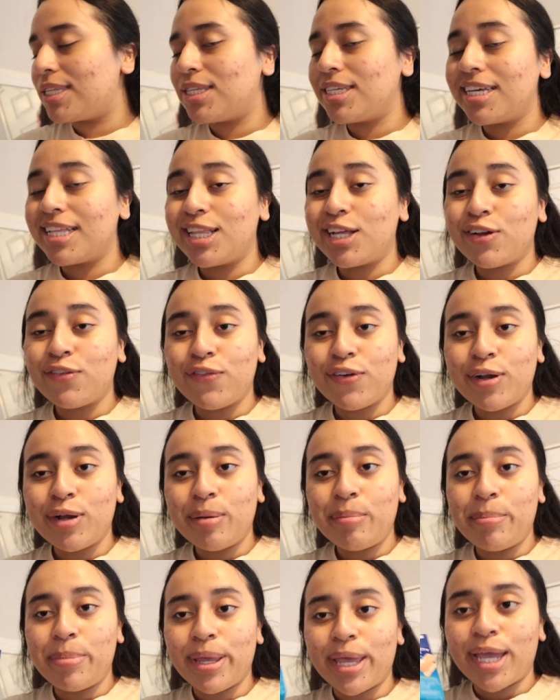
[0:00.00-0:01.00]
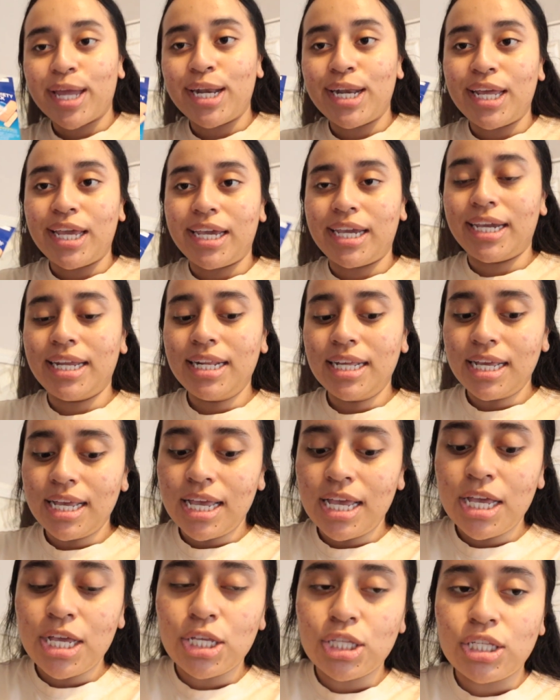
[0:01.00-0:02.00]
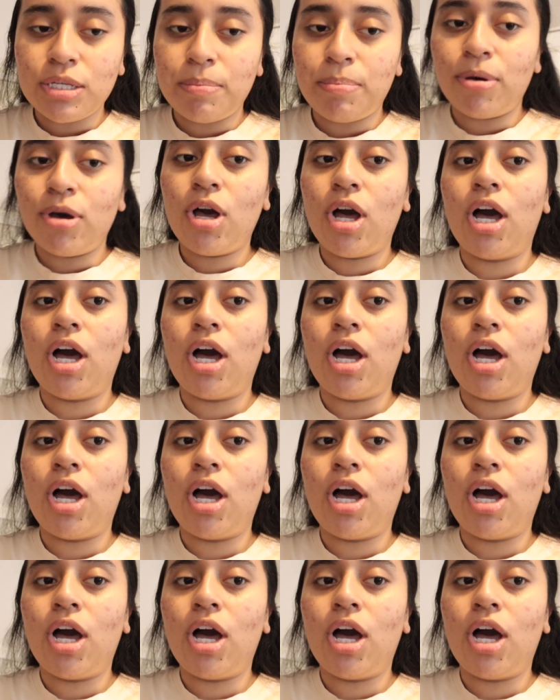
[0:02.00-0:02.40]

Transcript: to look for a band-aid to put